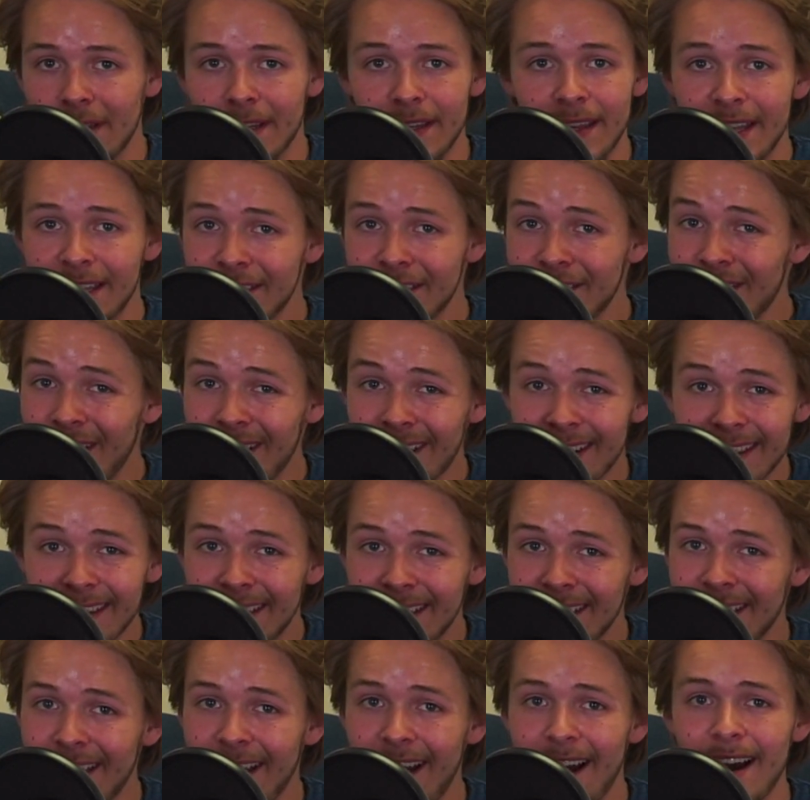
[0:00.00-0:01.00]
That's talking to
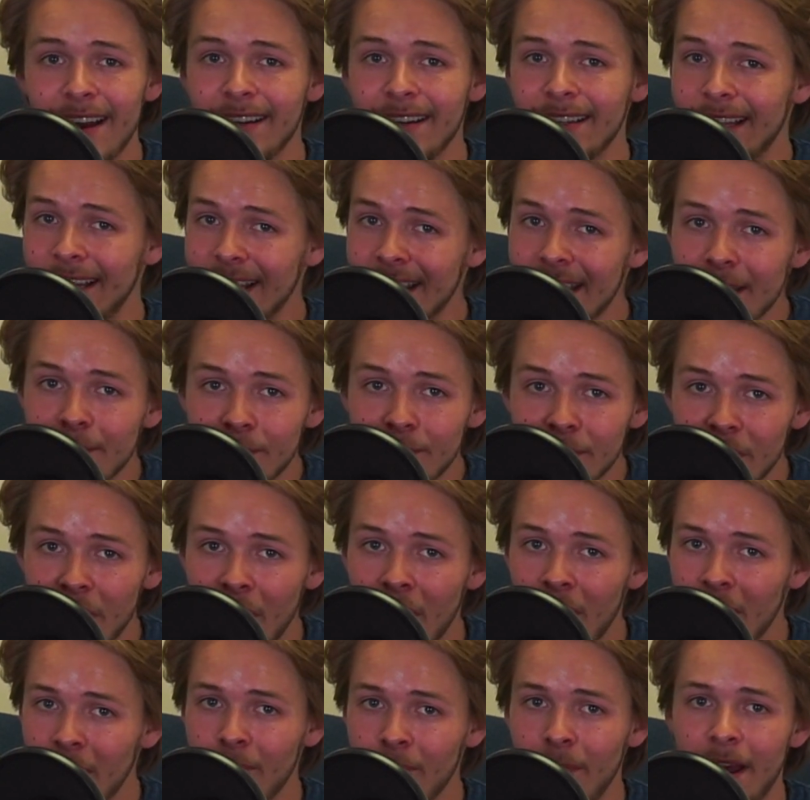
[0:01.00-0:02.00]
God and letting him
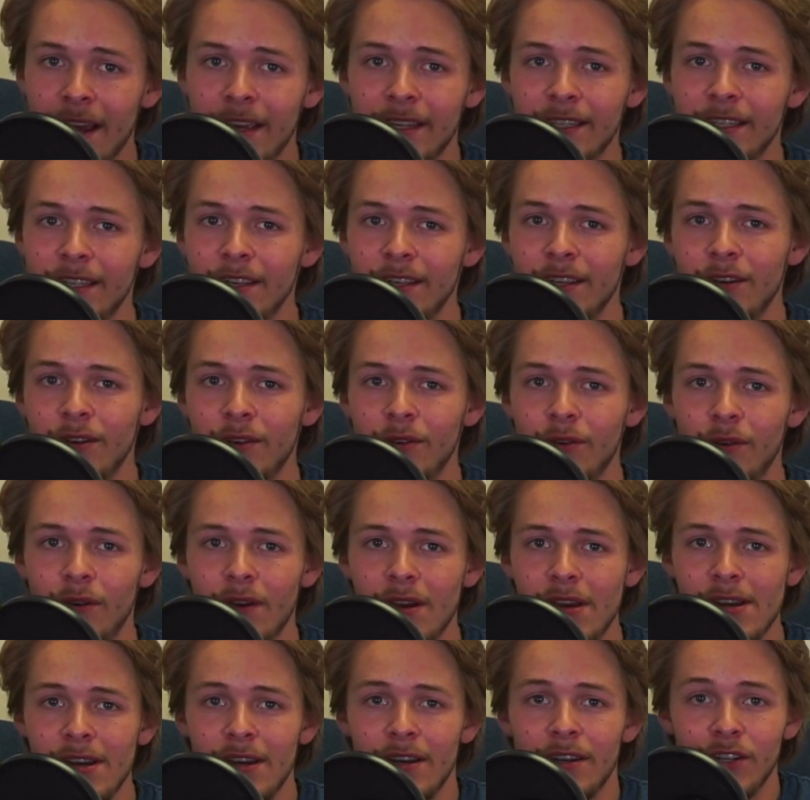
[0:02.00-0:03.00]
talk back to you,
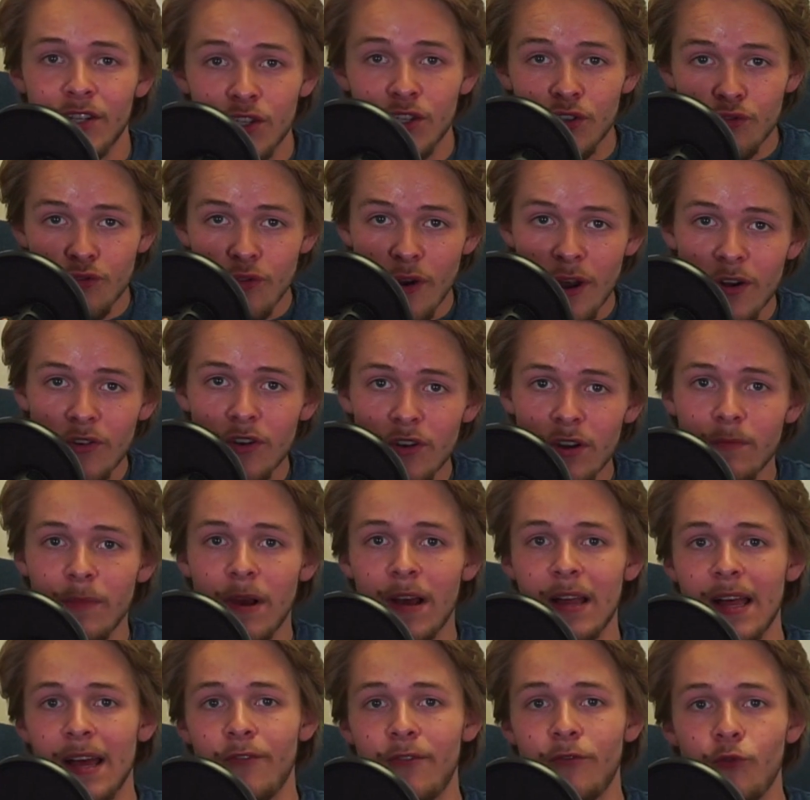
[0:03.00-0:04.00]
surrendering my
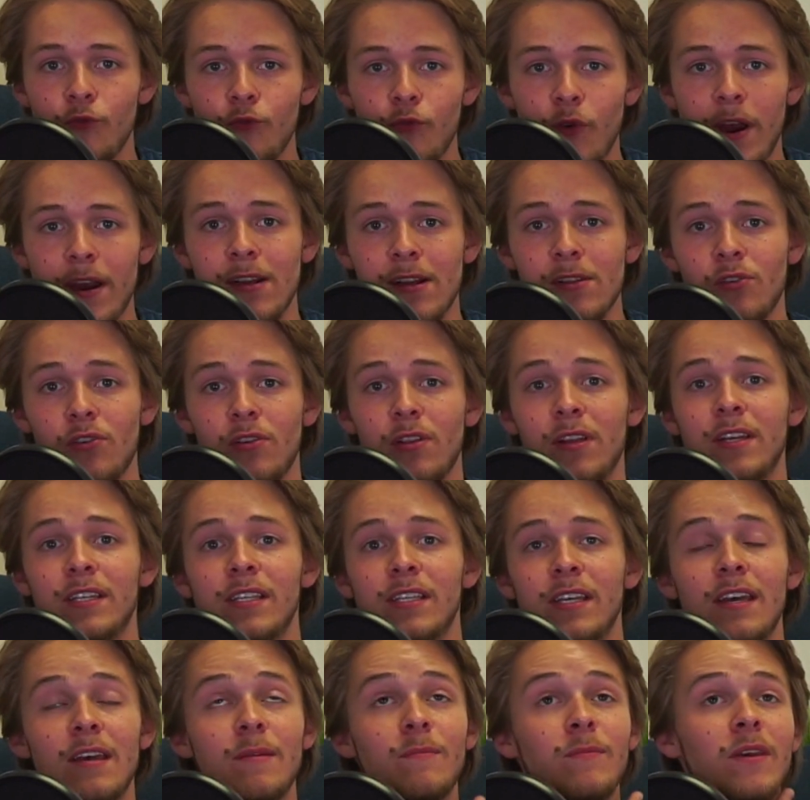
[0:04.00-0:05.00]
life regularly to
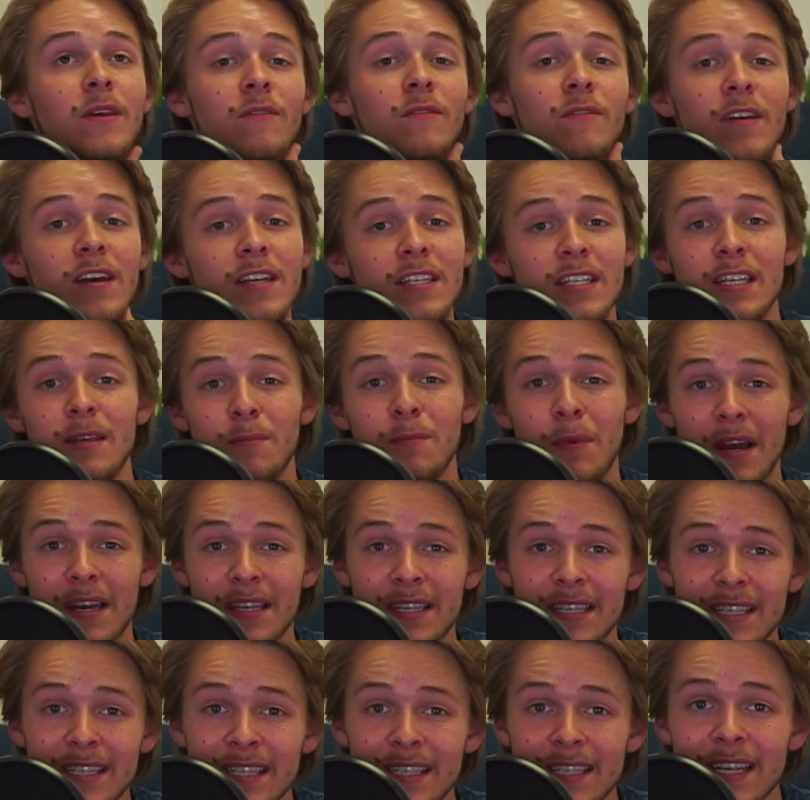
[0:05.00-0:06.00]
him, confessing my
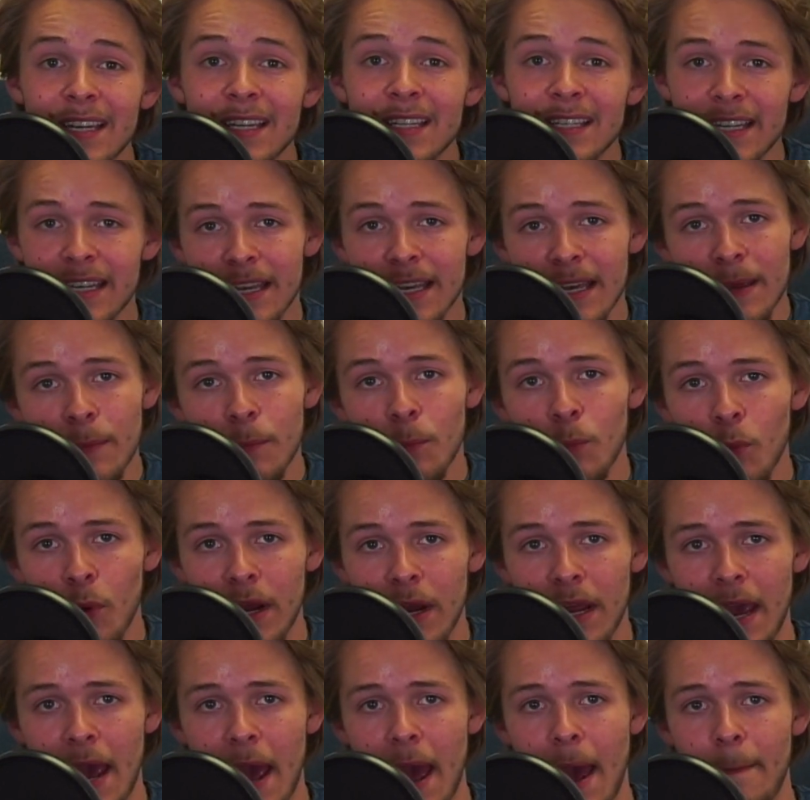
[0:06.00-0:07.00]
sin to him
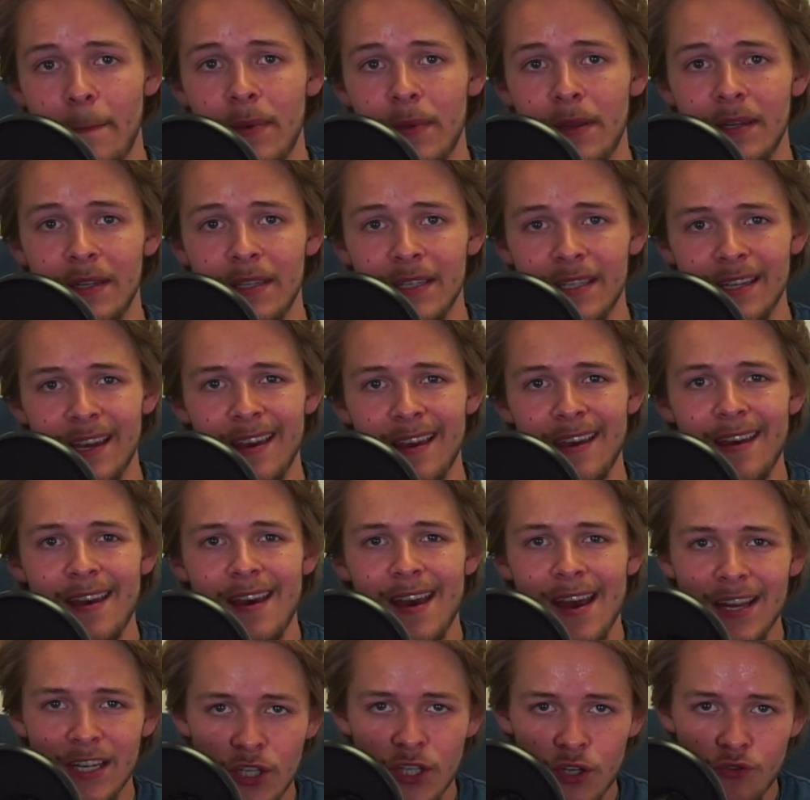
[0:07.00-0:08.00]
when it happens,
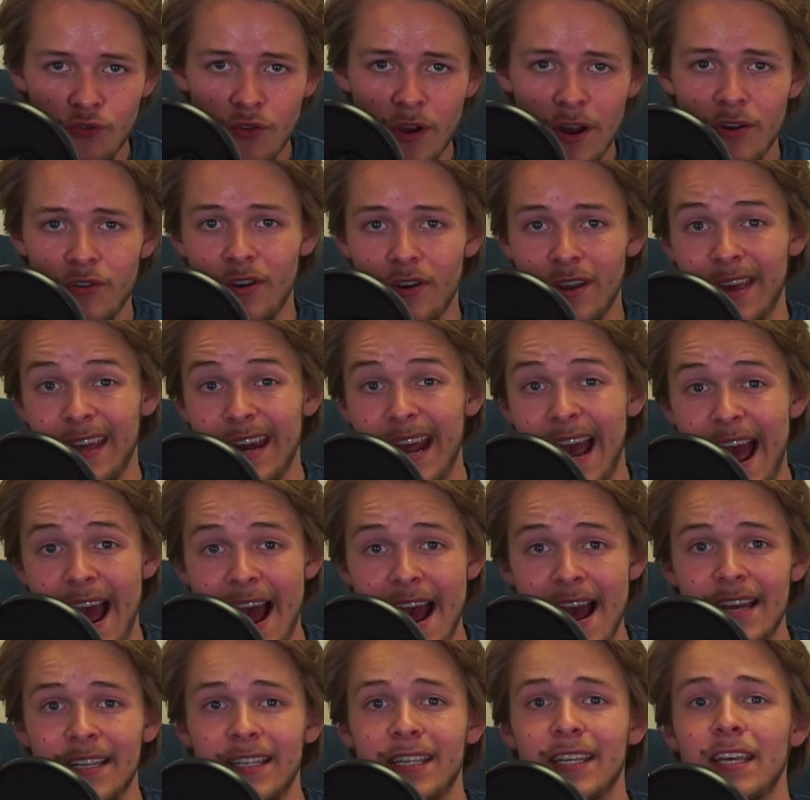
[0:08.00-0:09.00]
and surrendering and
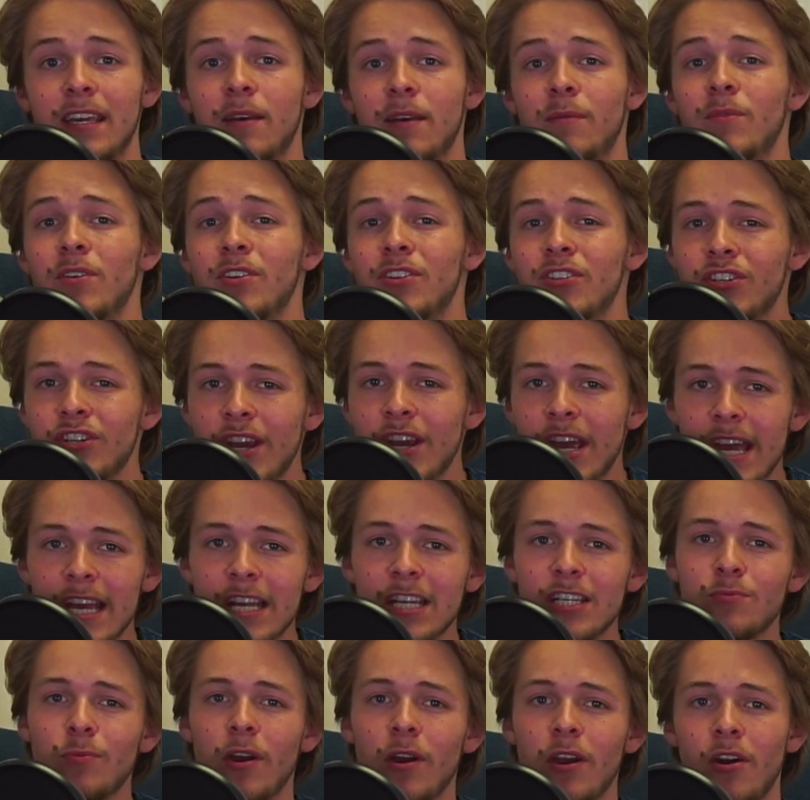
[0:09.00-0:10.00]
asking him to
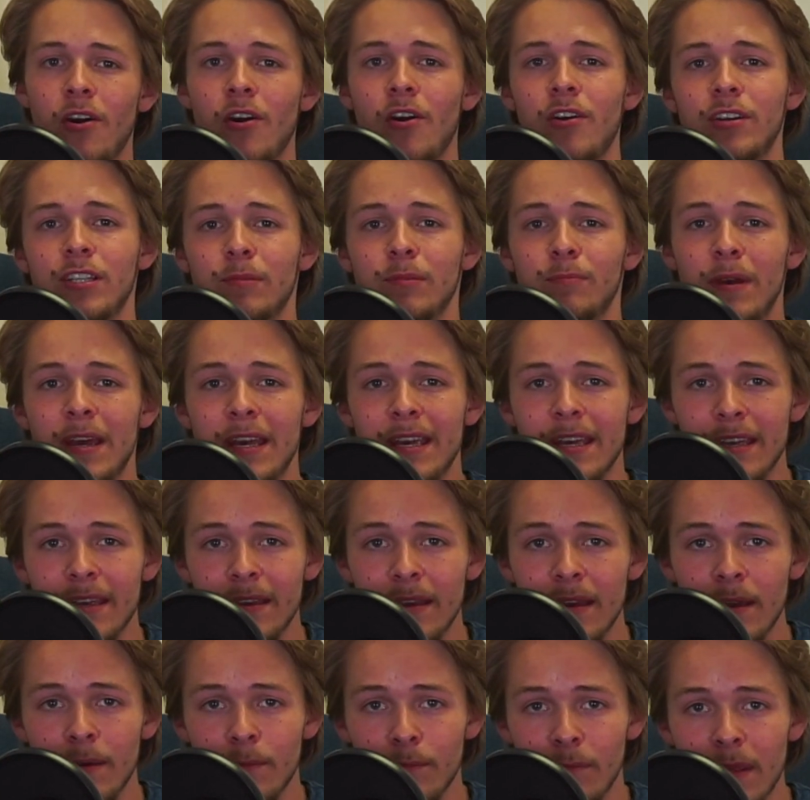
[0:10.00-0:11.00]
change my heart, to make
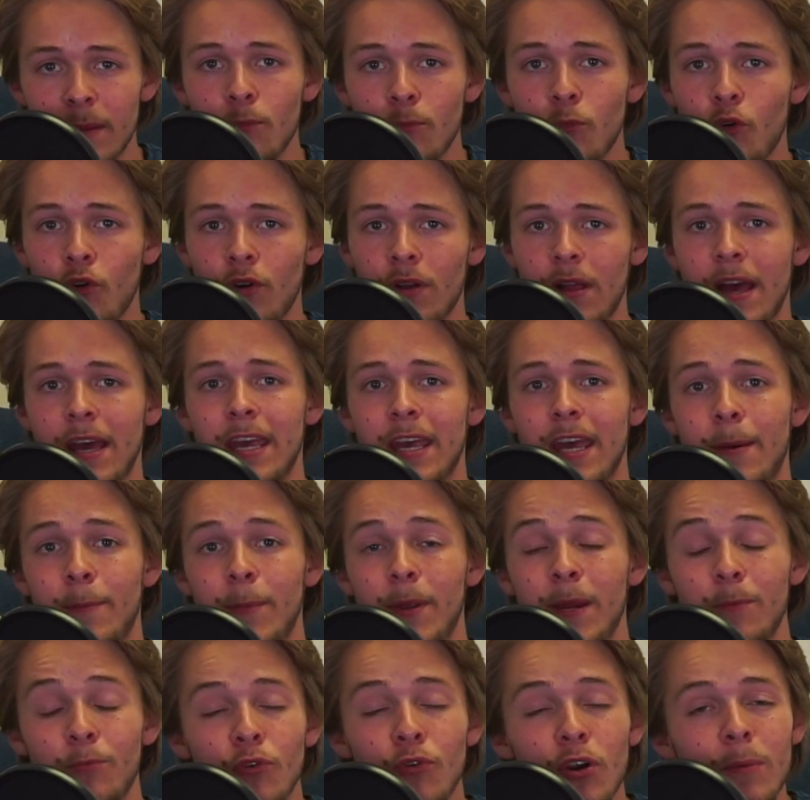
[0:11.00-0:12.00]
me more like him
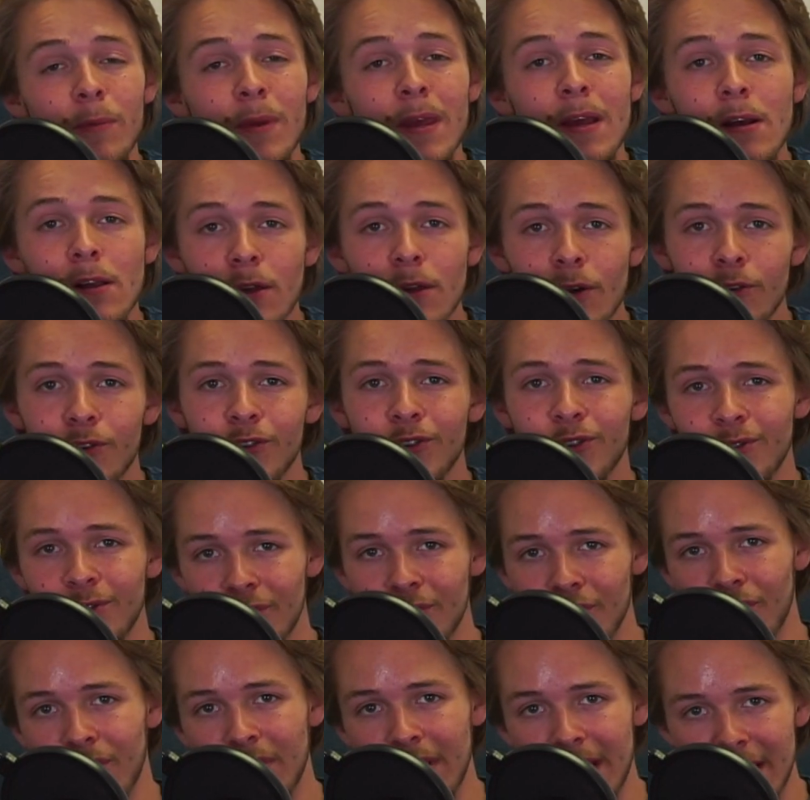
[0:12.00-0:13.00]
and to bring me closer
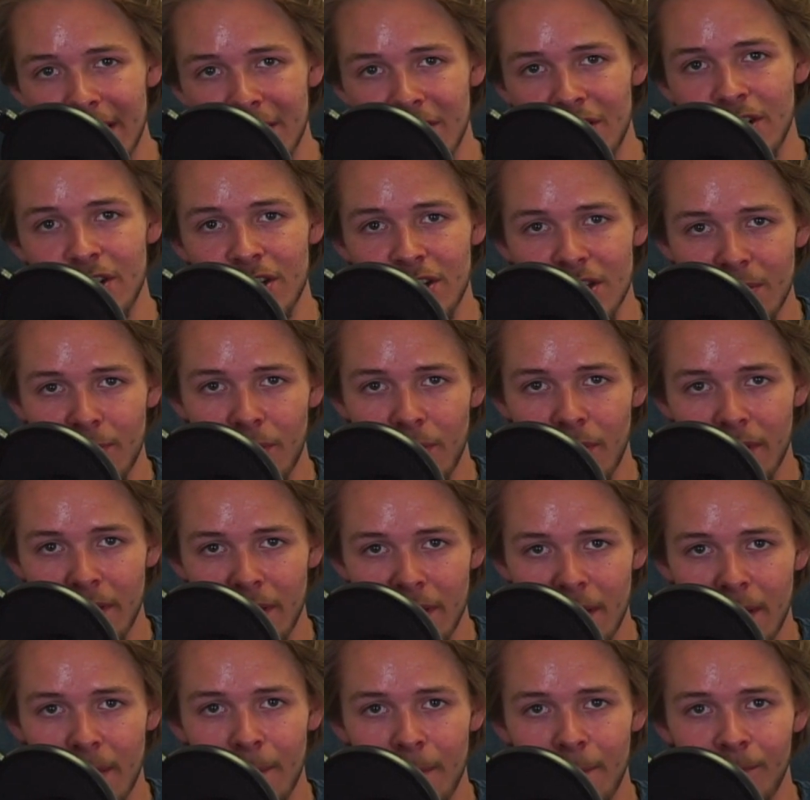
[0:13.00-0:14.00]
into relationship with
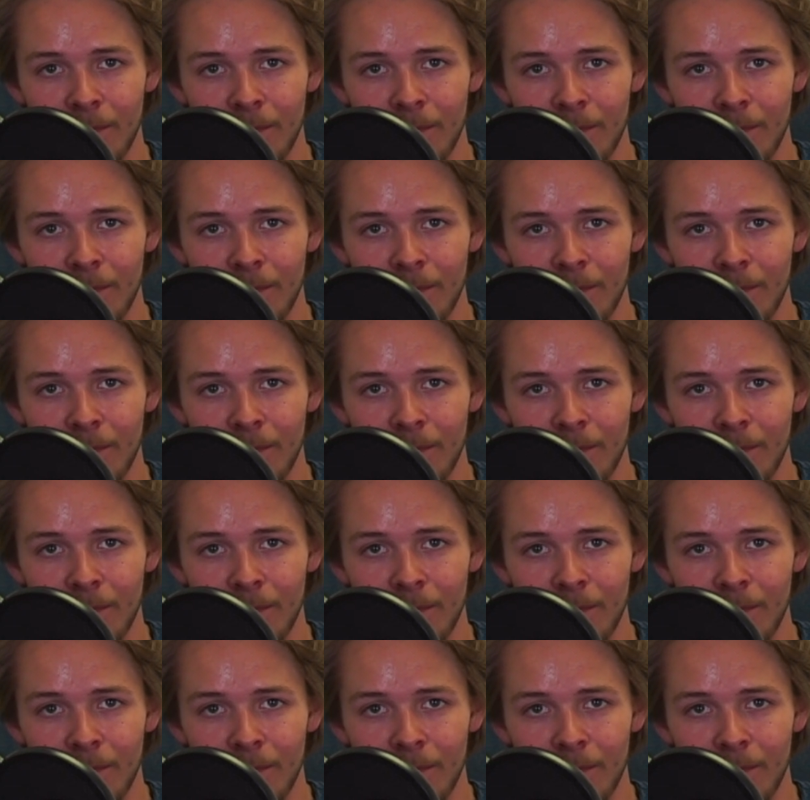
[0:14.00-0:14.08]
him.